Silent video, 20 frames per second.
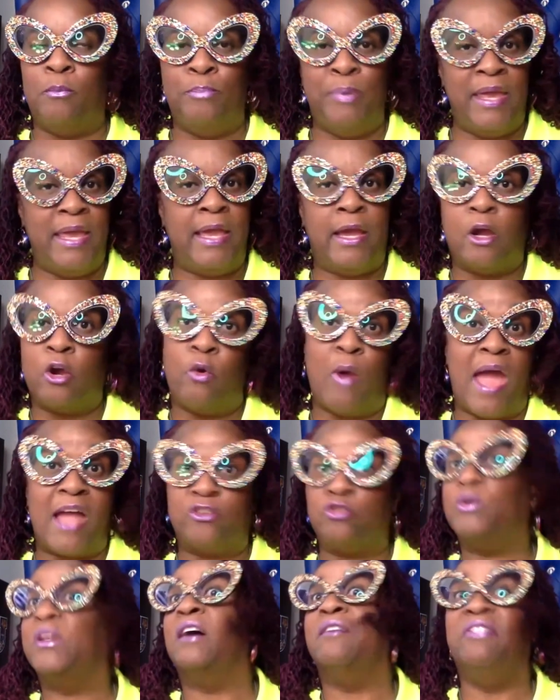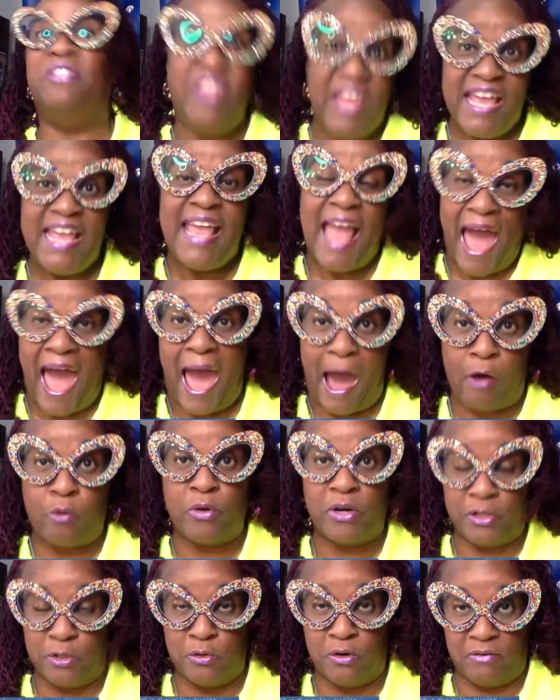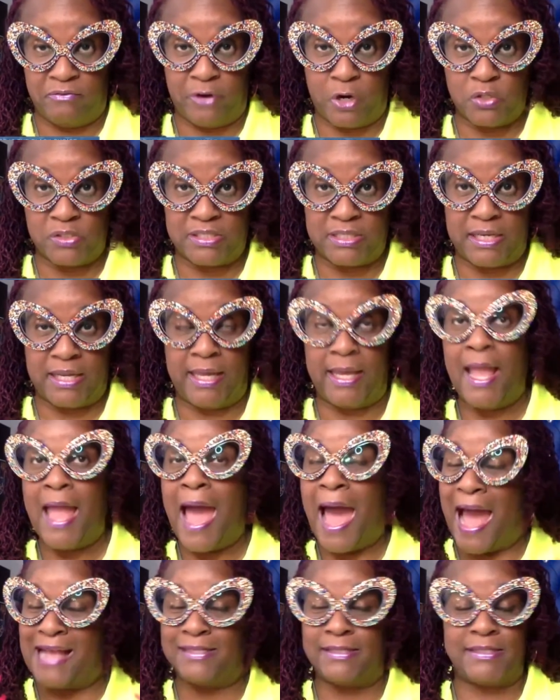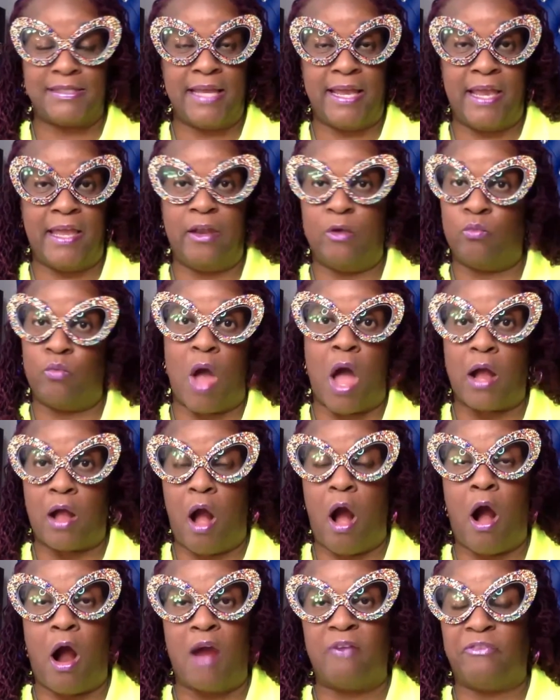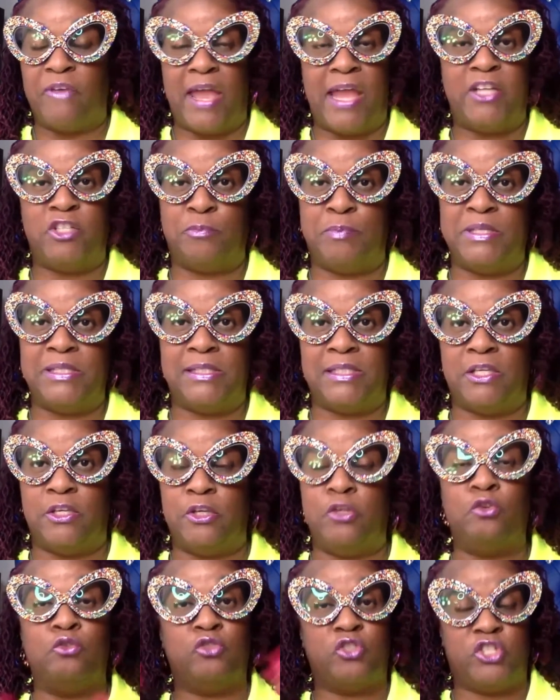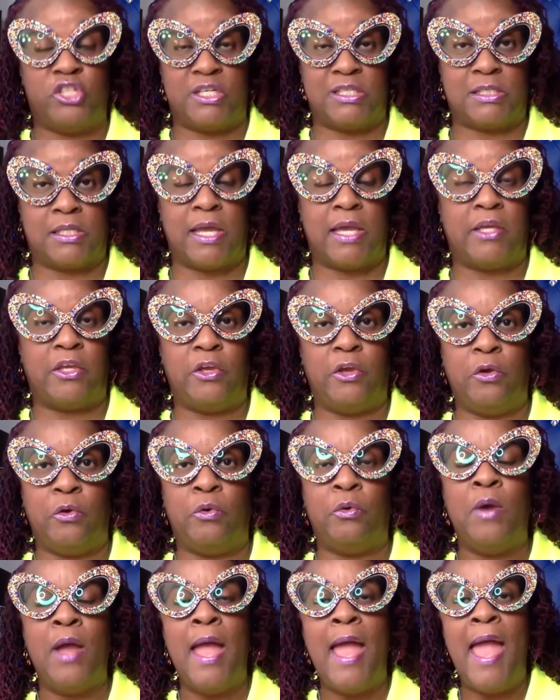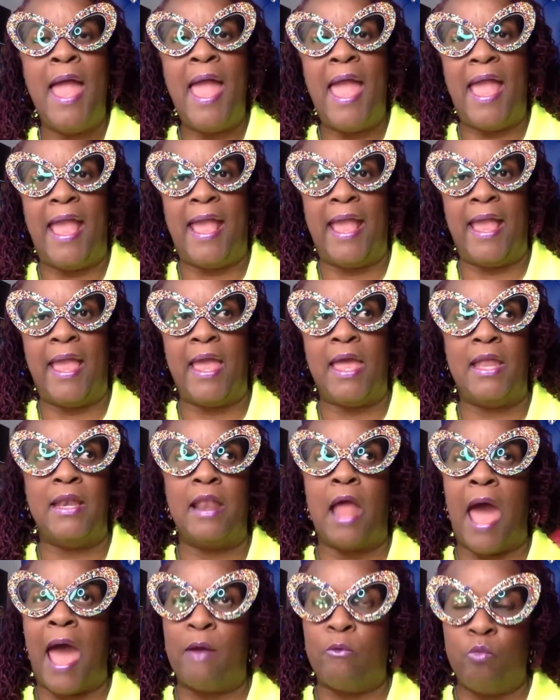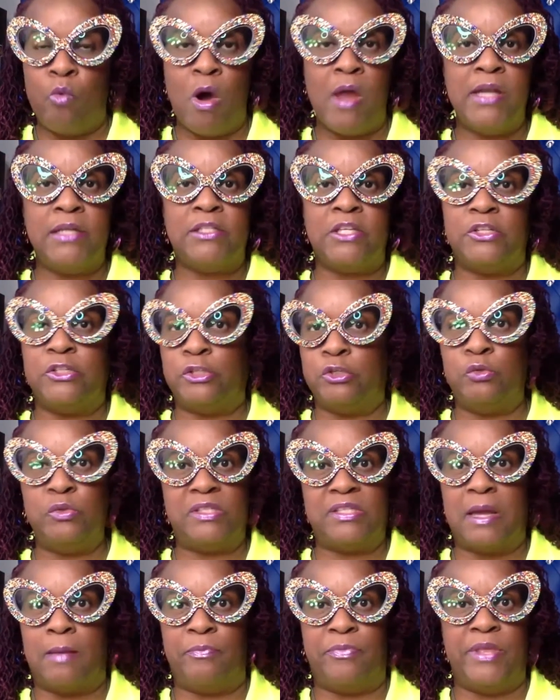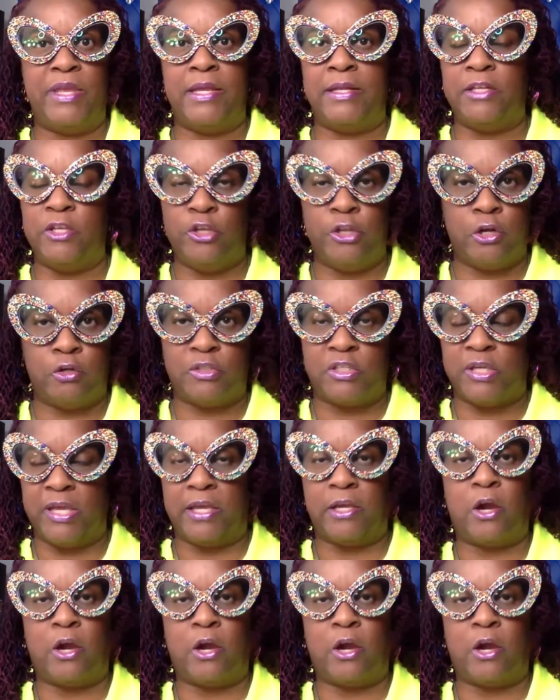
being a graduate of the Howard University, I stand and rock hard for HBCUs just like you. And I wanted to do something, to